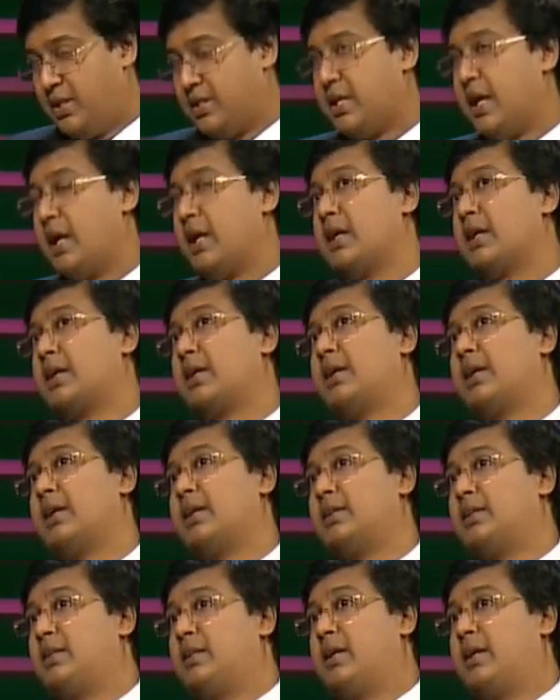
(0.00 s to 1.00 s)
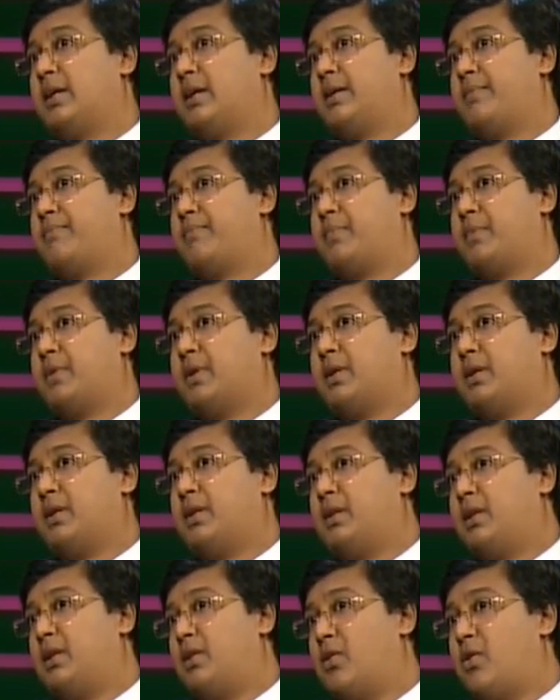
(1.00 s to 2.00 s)
Chanakya,
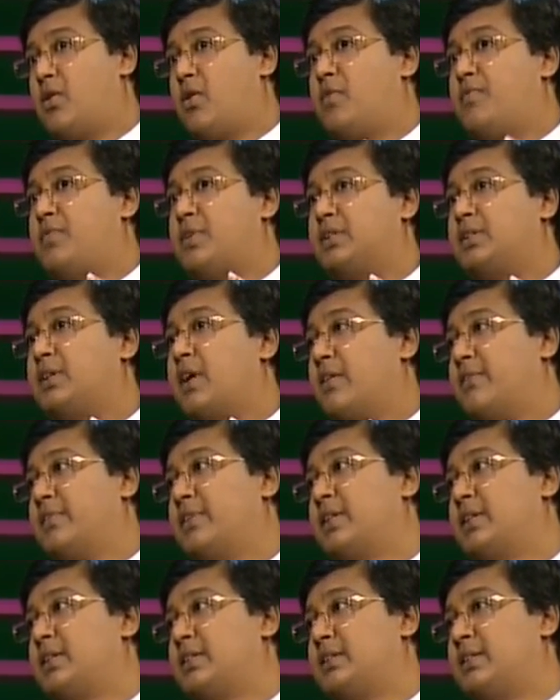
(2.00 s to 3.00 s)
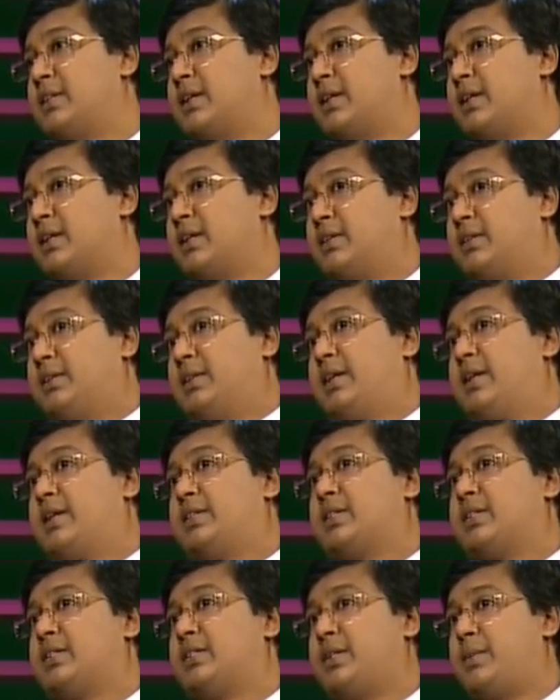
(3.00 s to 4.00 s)
the law which governs the
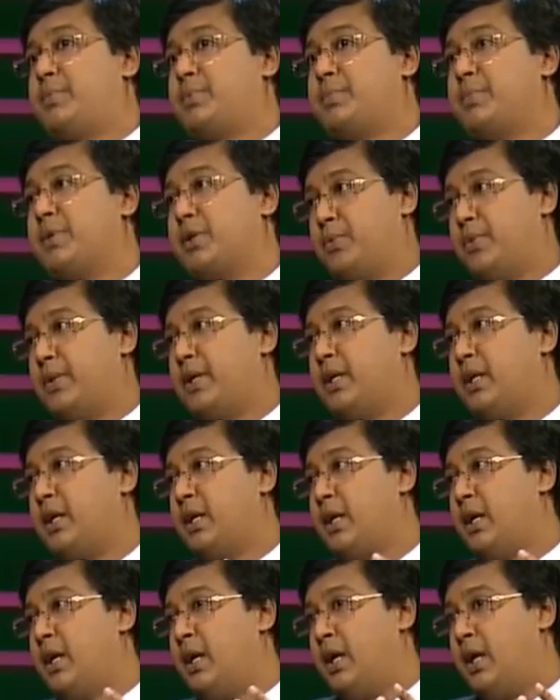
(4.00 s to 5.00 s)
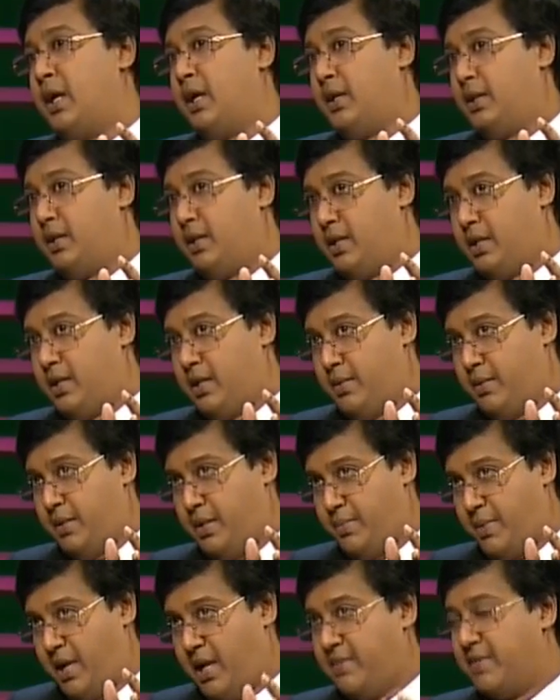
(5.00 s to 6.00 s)
relationships between
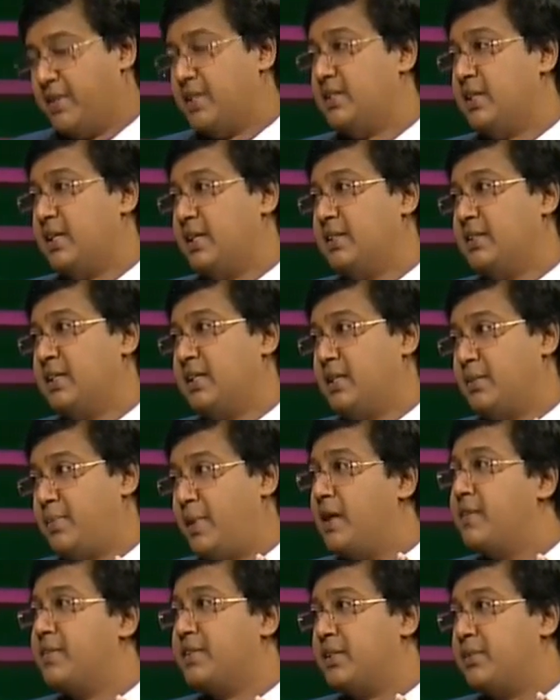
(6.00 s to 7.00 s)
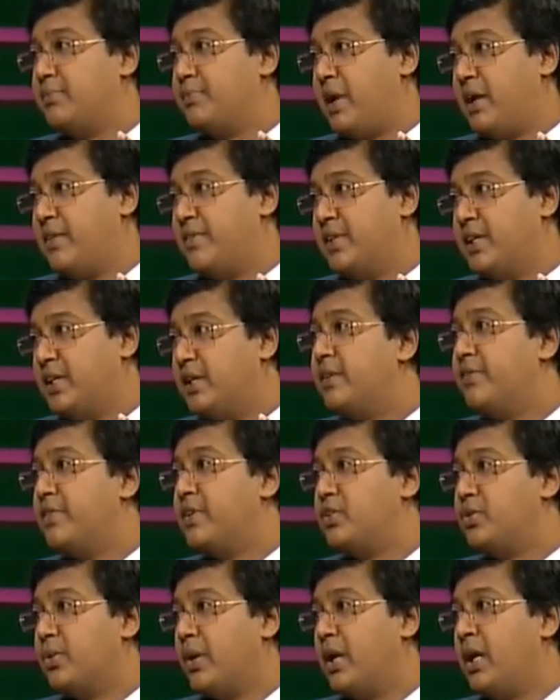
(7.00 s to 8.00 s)
the private citizen, the private
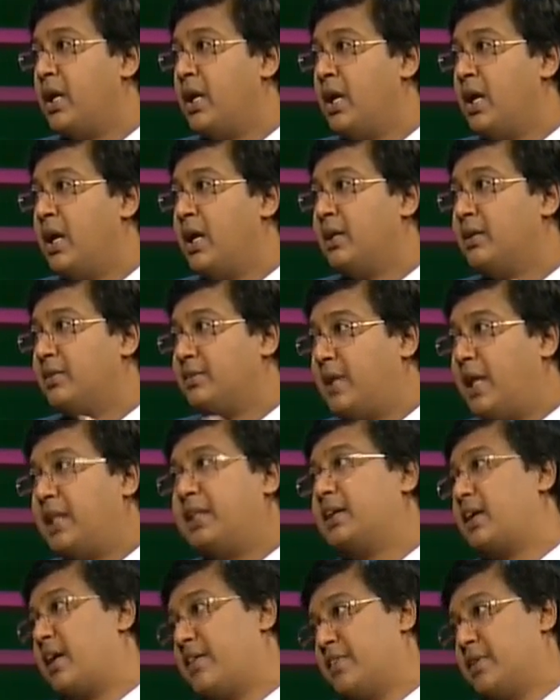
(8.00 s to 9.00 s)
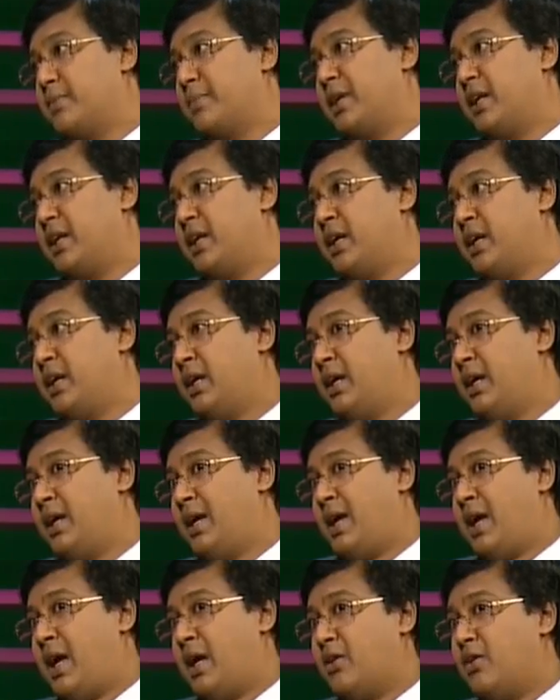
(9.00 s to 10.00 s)
individual, and the government.
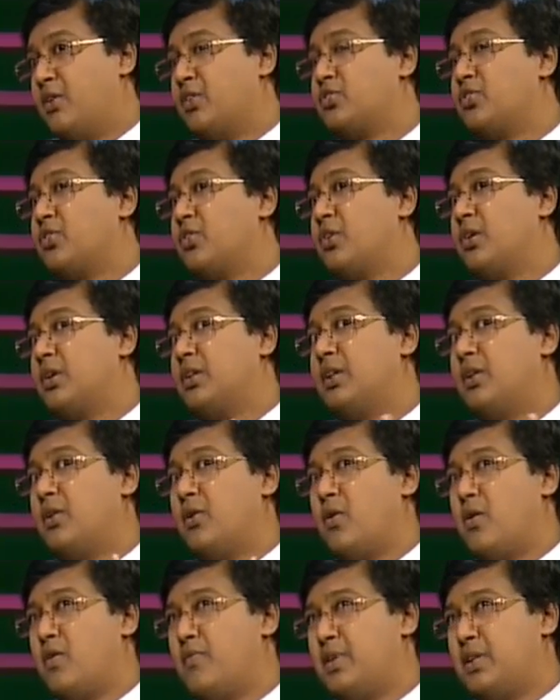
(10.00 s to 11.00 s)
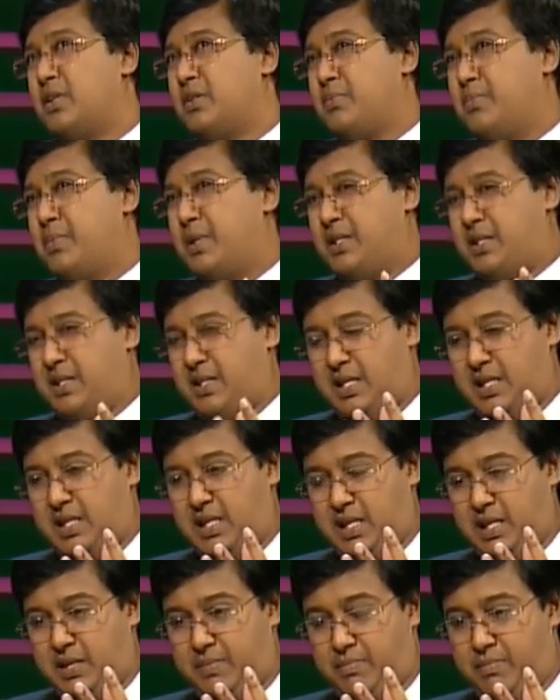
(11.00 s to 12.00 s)
And also the law which
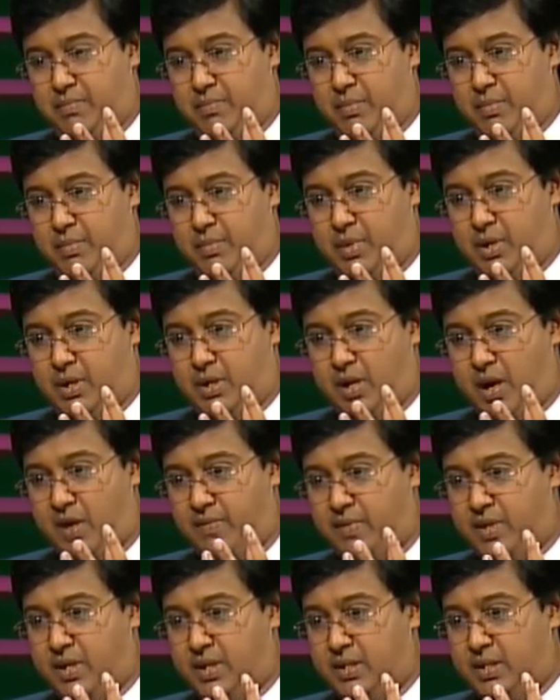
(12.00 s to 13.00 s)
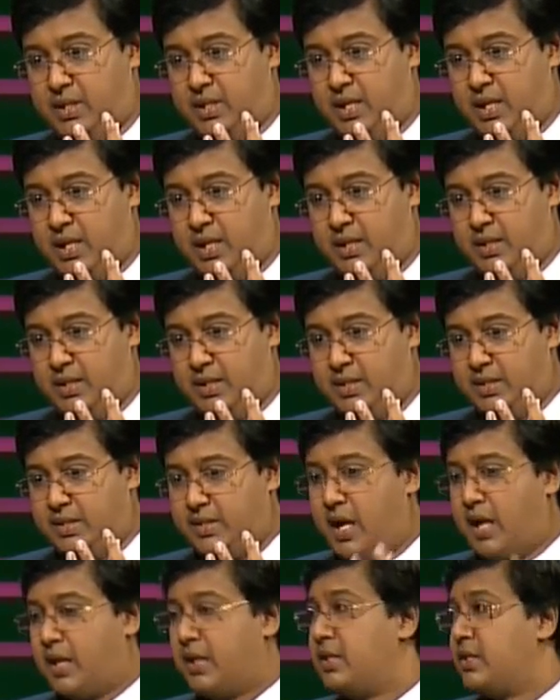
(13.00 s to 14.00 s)
basically governs the
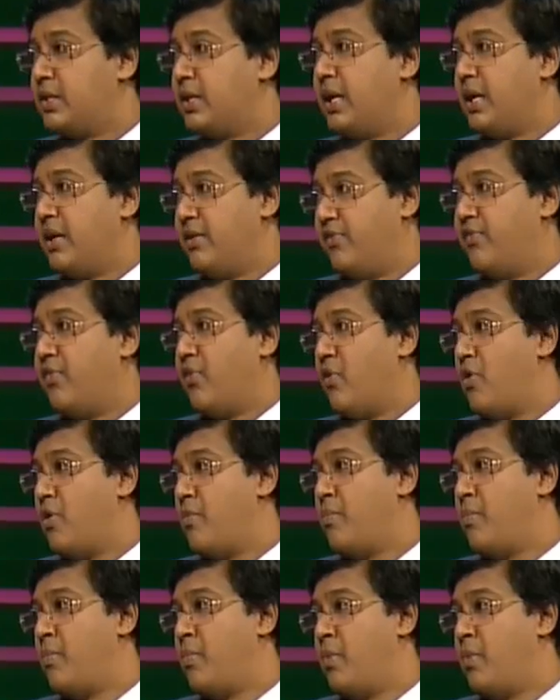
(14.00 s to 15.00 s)
structure and form